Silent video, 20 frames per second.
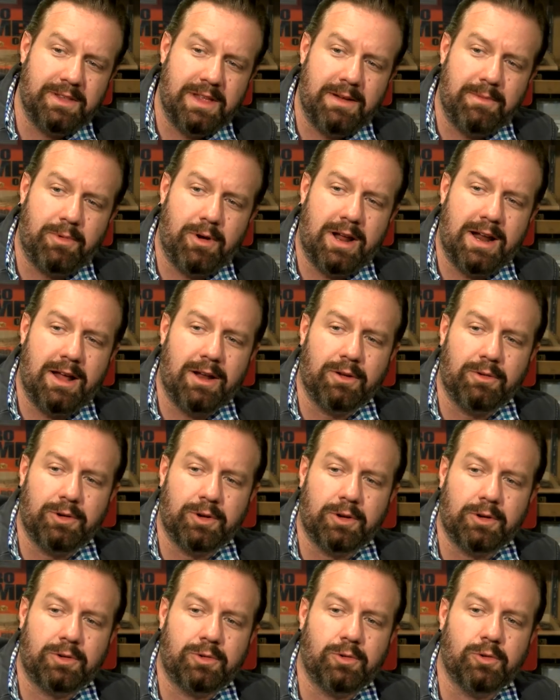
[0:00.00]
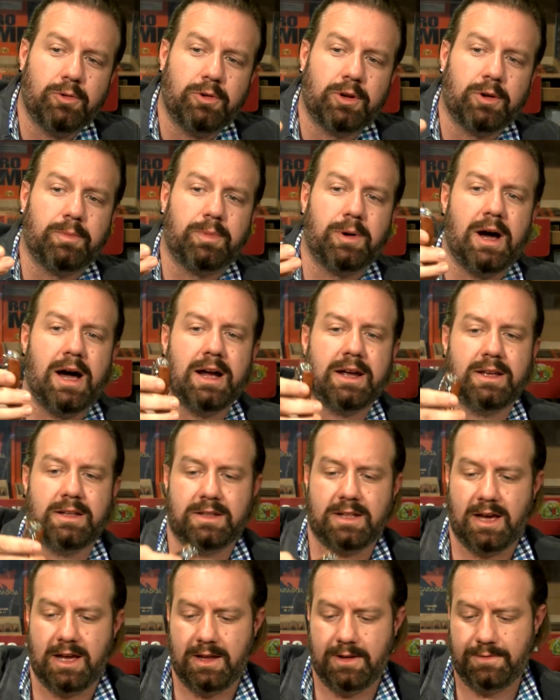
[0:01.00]
They brought out a little cool little pocket
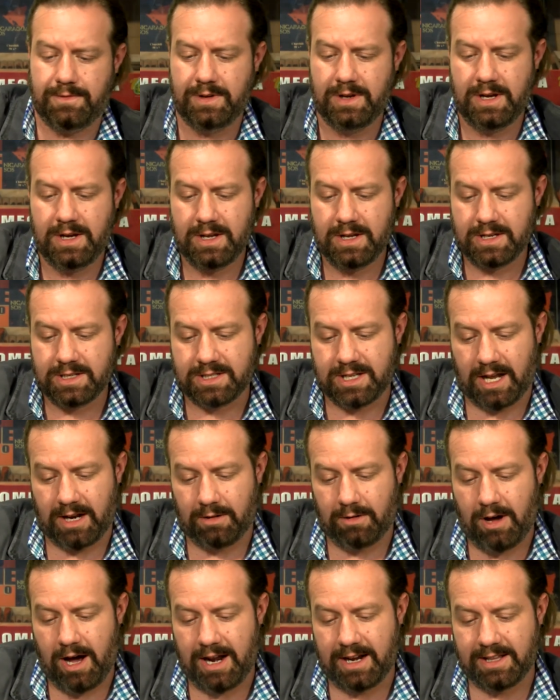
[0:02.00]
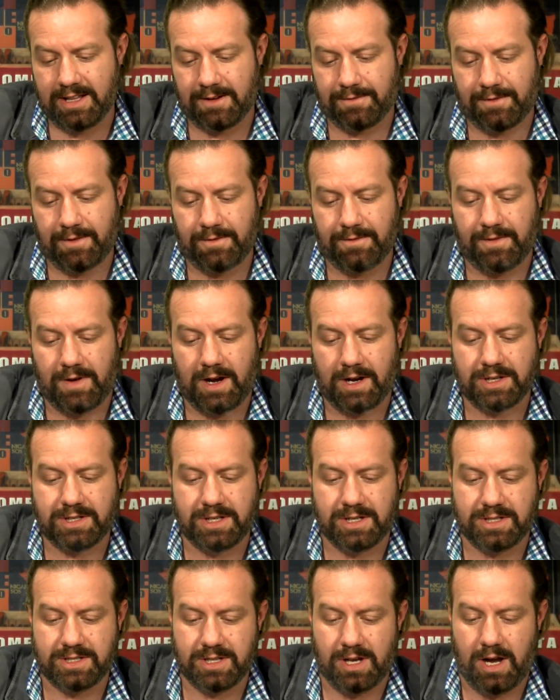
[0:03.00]
knife. It's got a lot of different
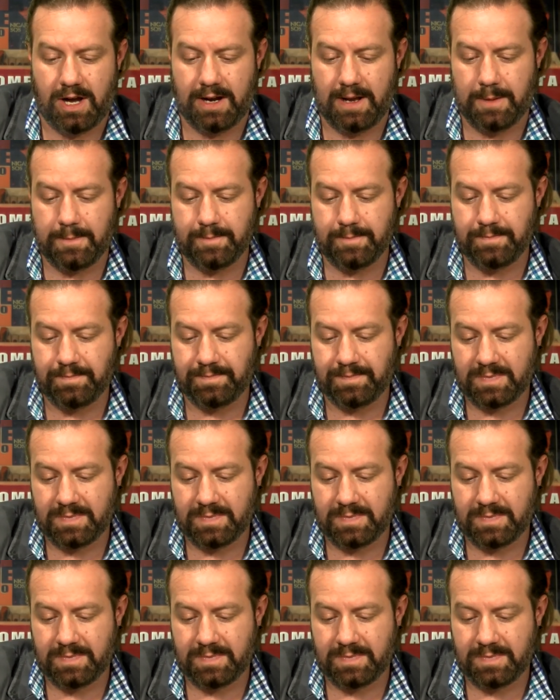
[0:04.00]
functions That's a pretty, on it.